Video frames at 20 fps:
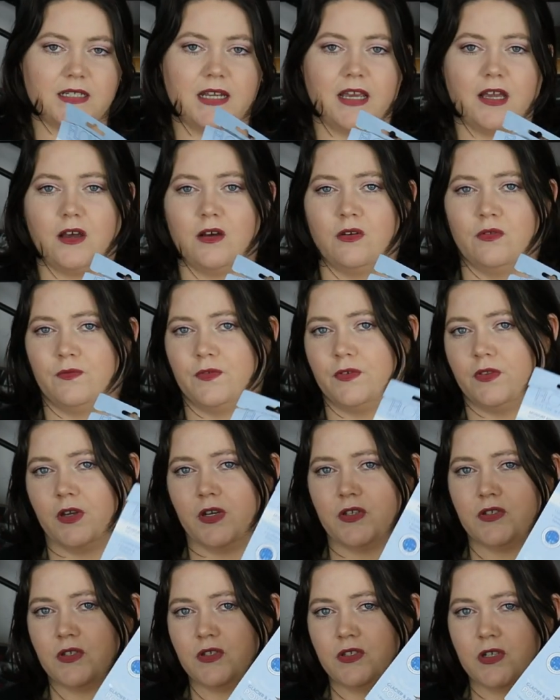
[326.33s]
Now, for
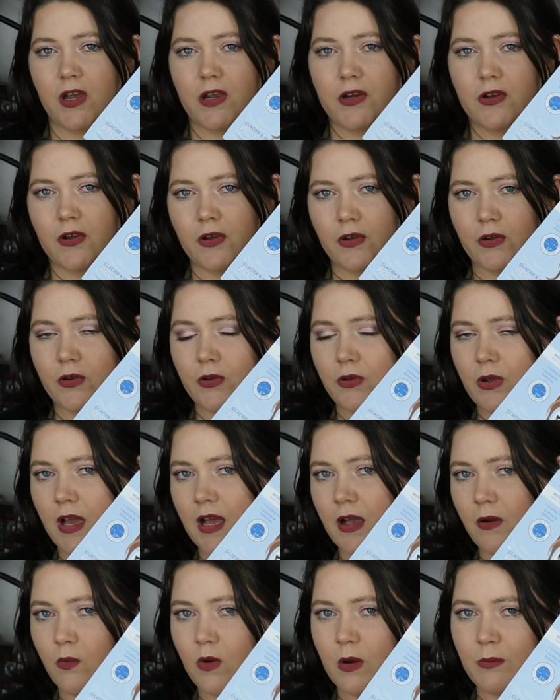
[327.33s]
those who don't
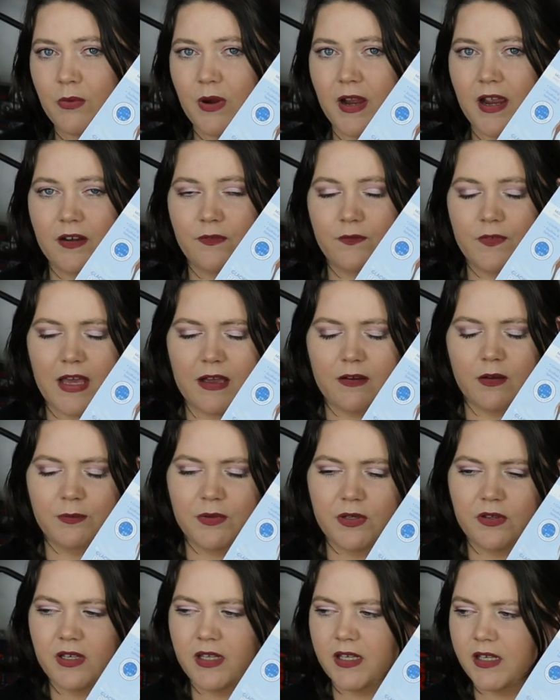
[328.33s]
know what brand Flower
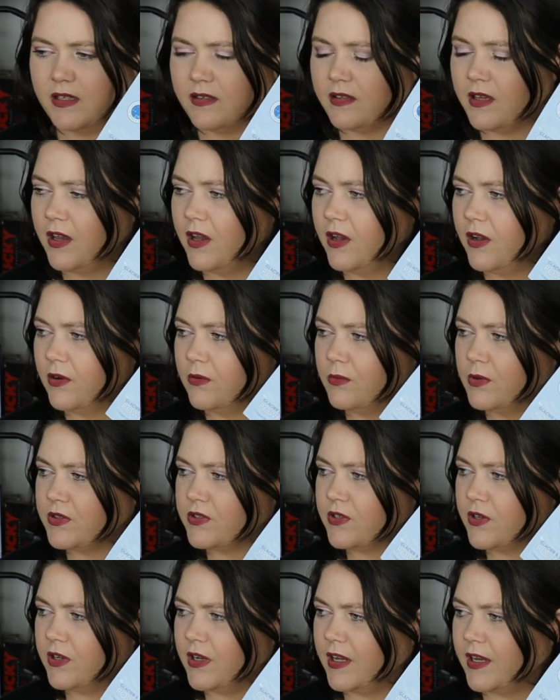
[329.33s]
Beauty is,
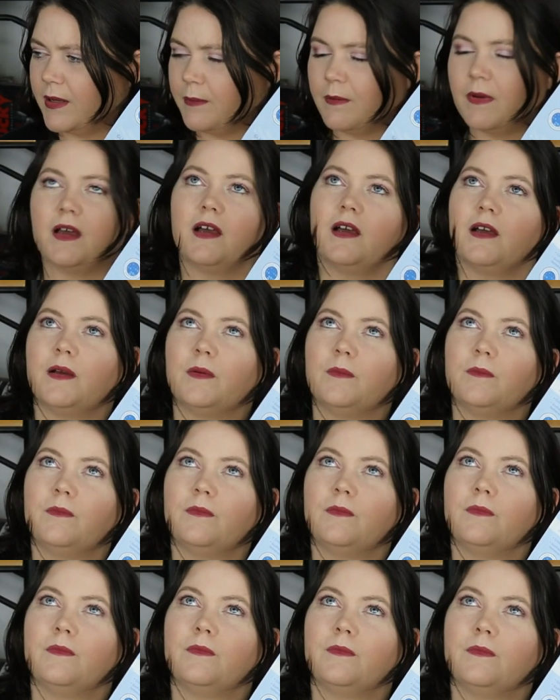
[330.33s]
what's her name? I've
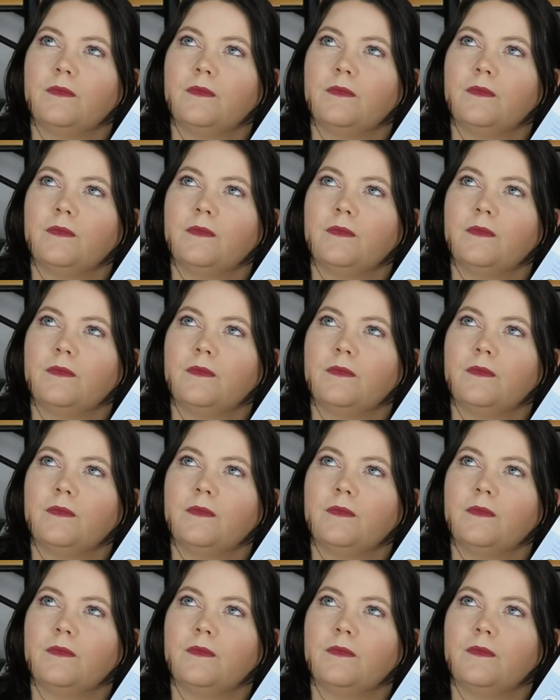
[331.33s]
